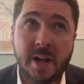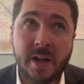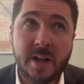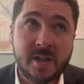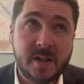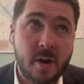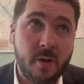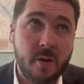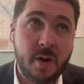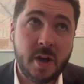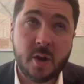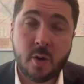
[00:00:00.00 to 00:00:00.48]
a
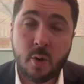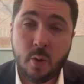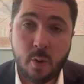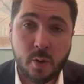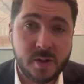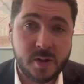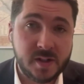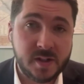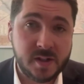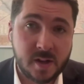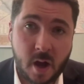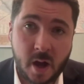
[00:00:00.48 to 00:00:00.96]
military
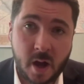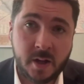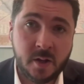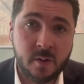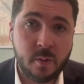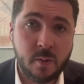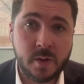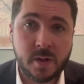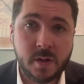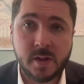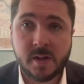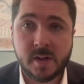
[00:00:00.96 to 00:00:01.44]
accord
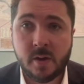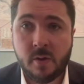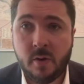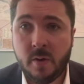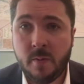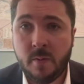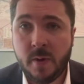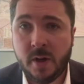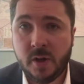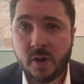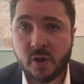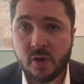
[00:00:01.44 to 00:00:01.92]
signed with the
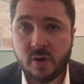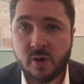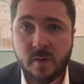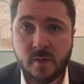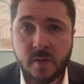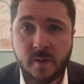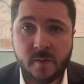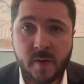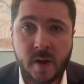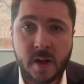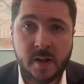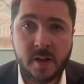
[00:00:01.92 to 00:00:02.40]
Syrian
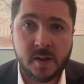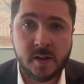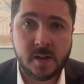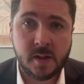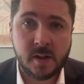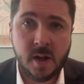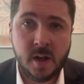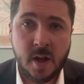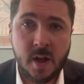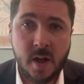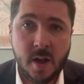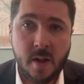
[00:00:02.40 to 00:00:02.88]
Ministry of
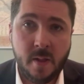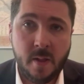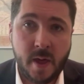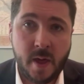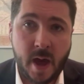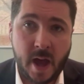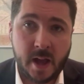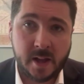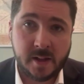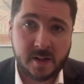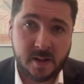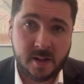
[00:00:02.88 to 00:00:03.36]
Defense
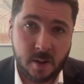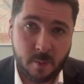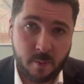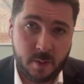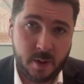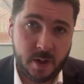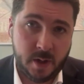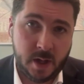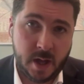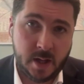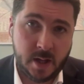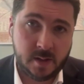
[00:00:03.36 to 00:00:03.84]
that
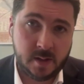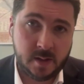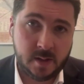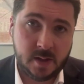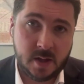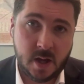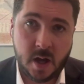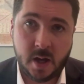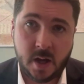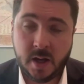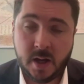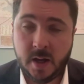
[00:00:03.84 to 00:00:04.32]

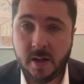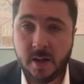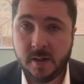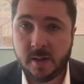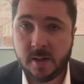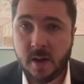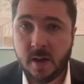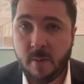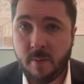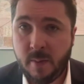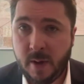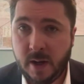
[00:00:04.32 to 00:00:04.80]
stipulates
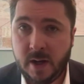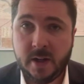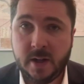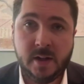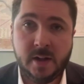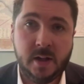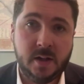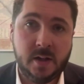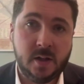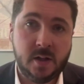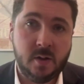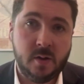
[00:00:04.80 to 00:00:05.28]
Turkey's
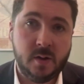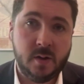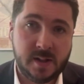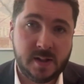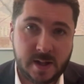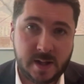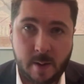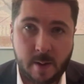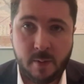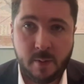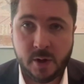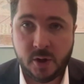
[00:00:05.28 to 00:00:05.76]
ability to
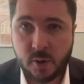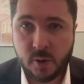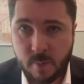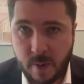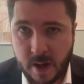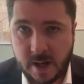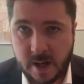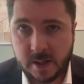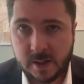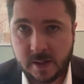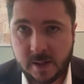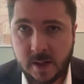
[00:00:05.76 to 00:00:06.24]

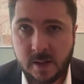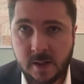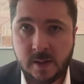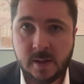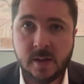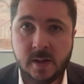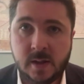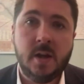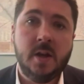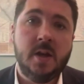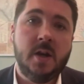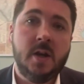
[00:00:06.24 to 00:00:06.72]
establish
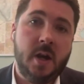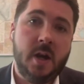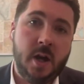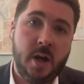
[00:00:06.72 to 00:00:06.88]
bases